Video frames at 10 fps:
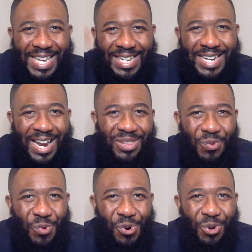in and out of the
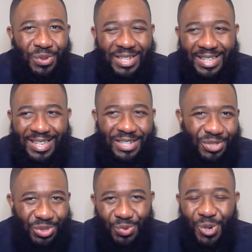world, and again, the
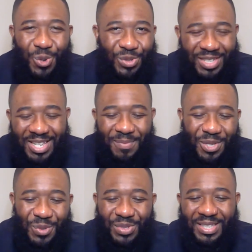Skrulls and him
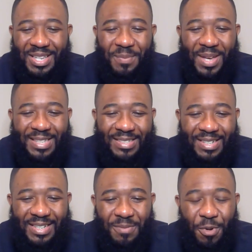using them as
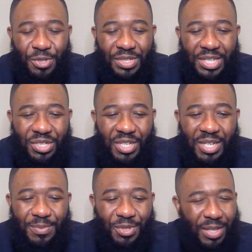an impersonation of
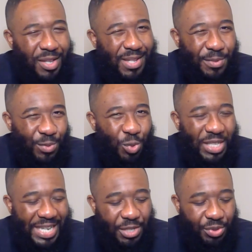him. So I thought that was a
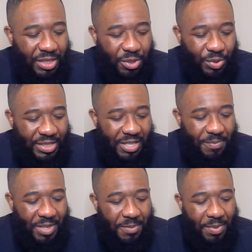really interesting little
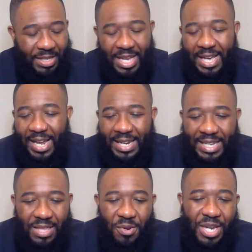tidbit, but
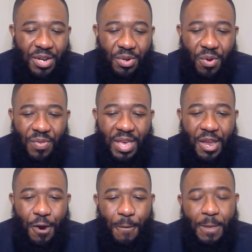neither here nor
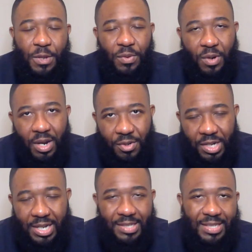there. You know, they're under
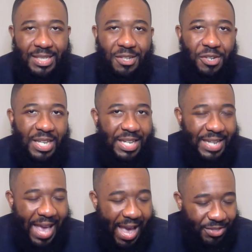custody, they're getting
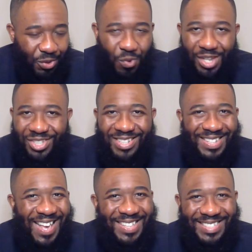asked a question,
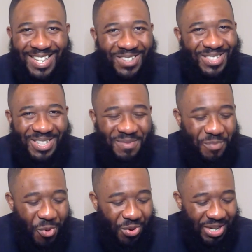Ned tells them
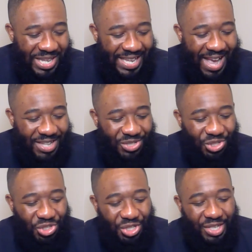more than he actually
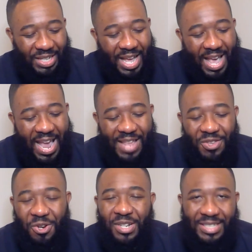should, and
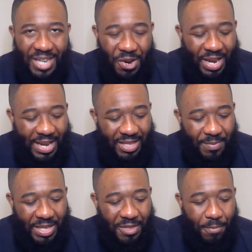they're interrogating
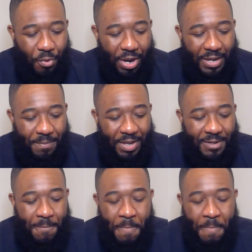them at the point. But